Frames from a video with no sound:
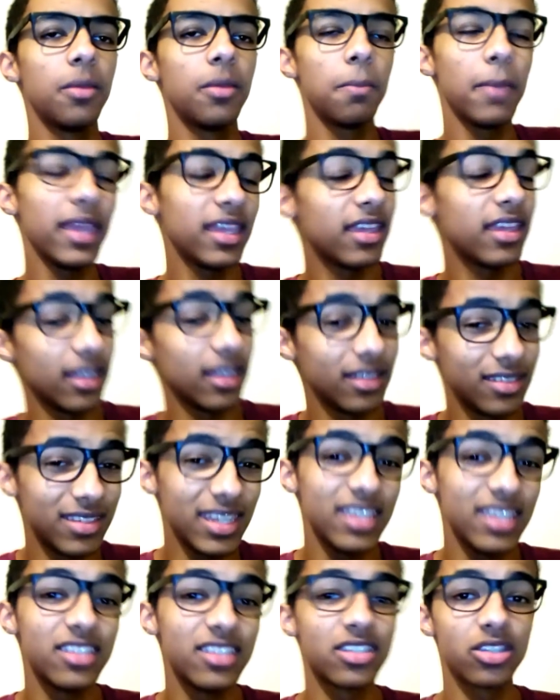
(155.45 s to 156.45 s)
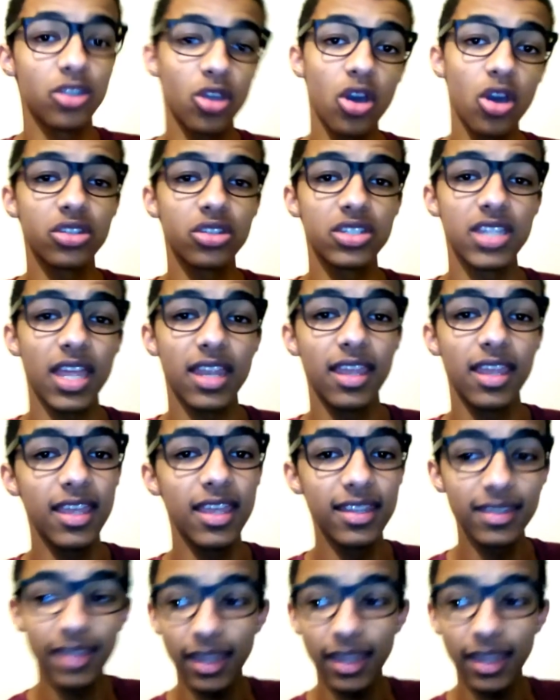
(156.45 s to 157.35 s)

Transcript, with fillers: making decent content.